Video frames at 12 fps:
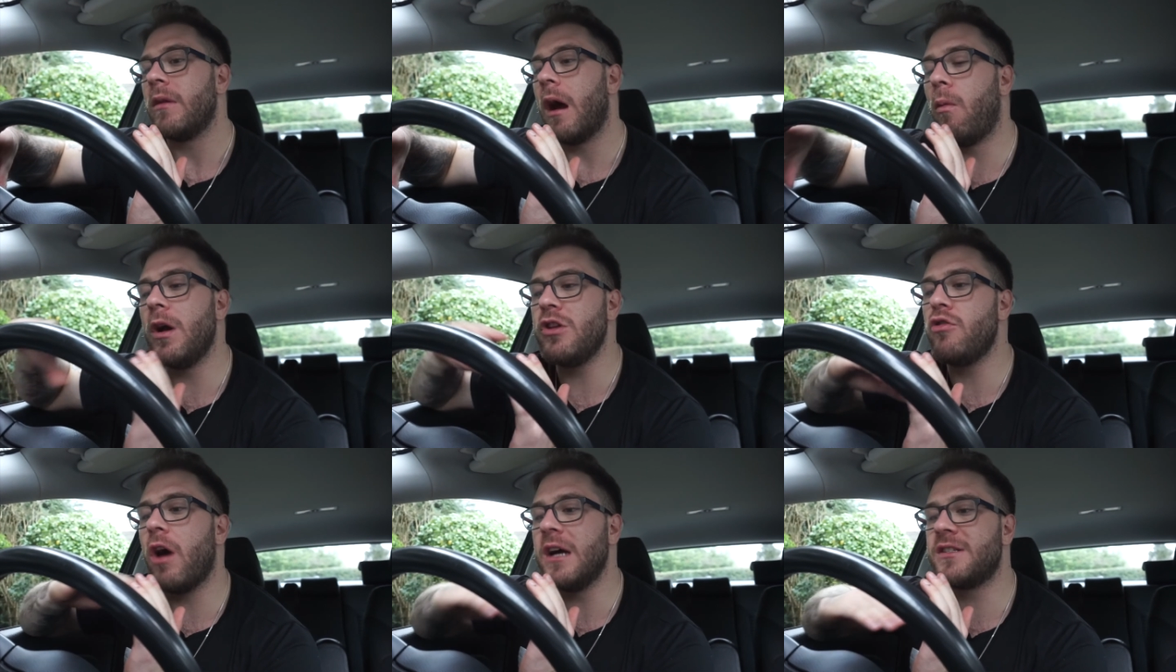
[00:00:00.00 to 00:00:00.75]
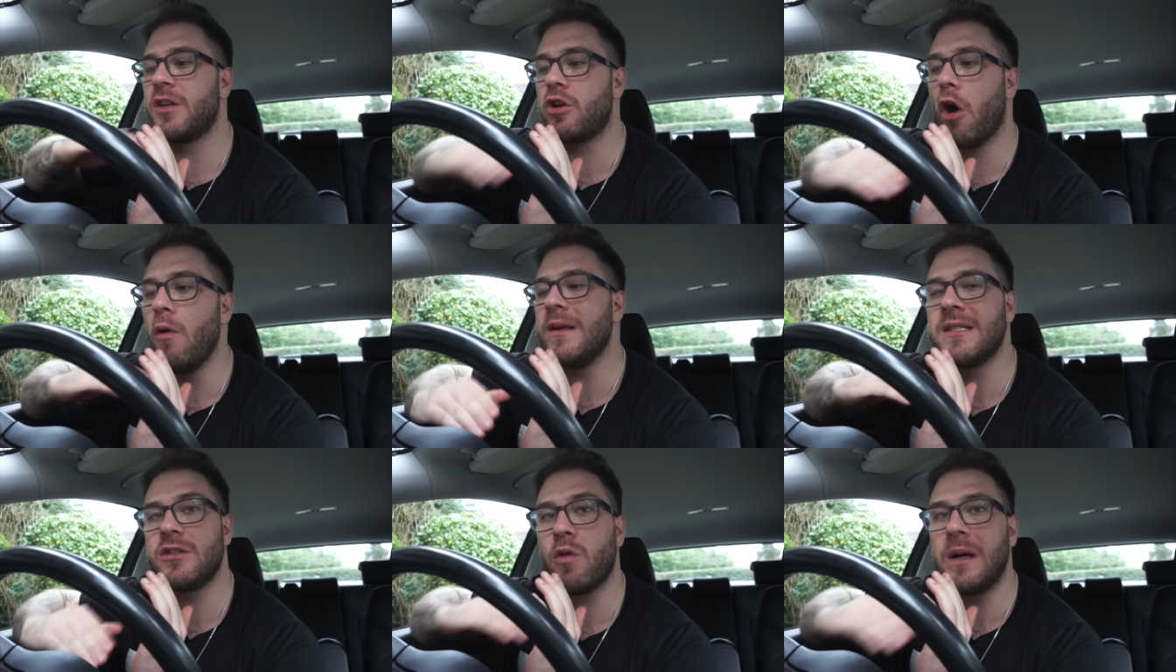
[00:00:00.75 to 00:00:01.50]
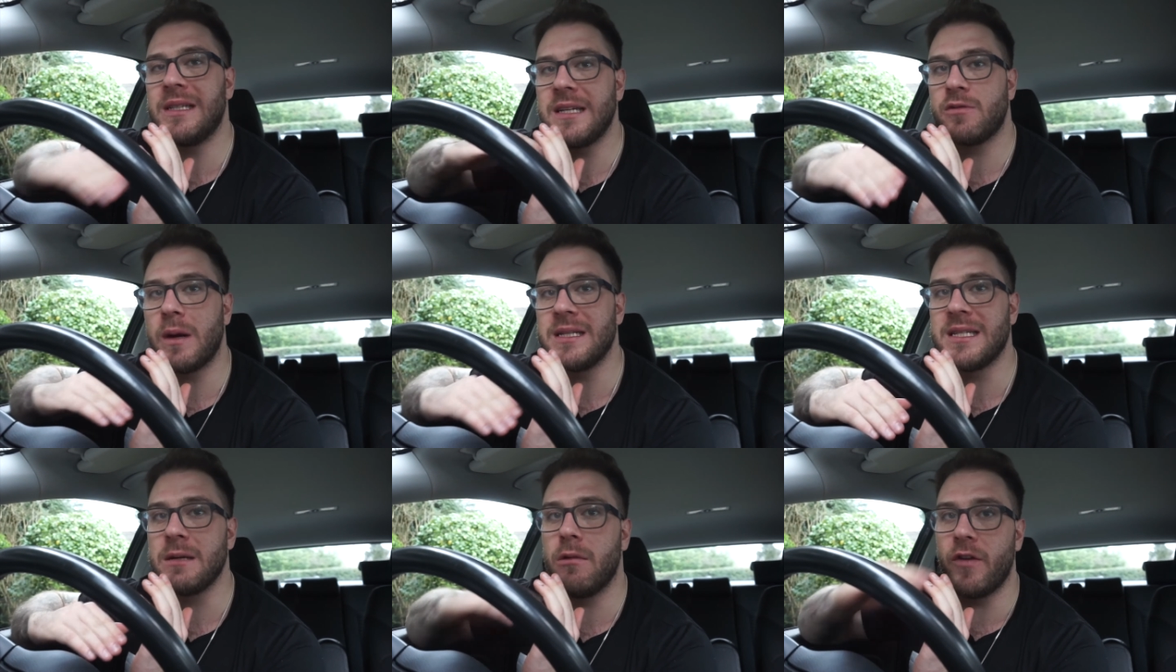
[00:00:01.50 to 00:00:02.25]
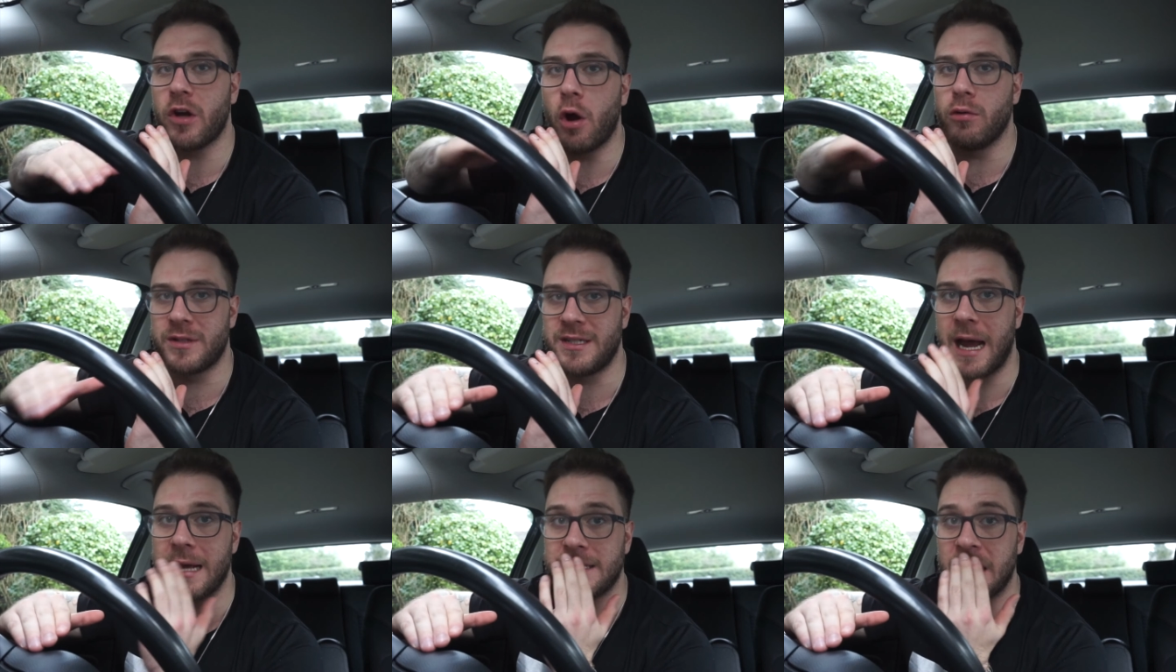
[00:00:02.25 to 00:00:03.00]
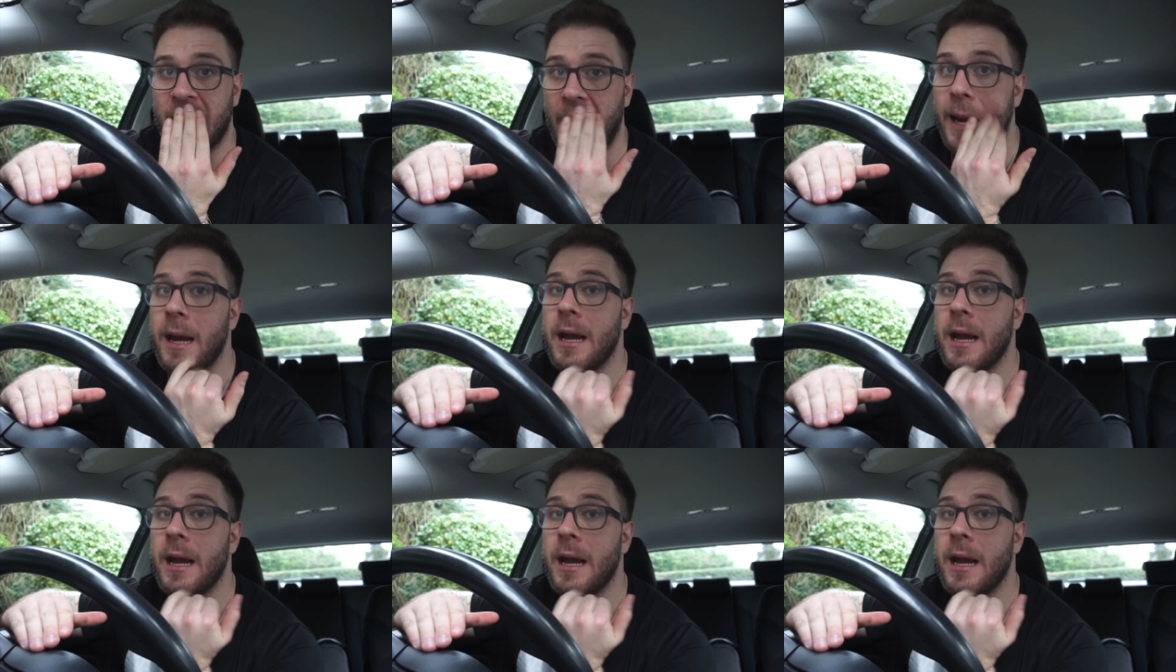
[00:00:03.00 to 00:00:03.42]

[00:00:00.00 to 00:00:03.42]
I want you guys to go into 2020 with a goal set, okay?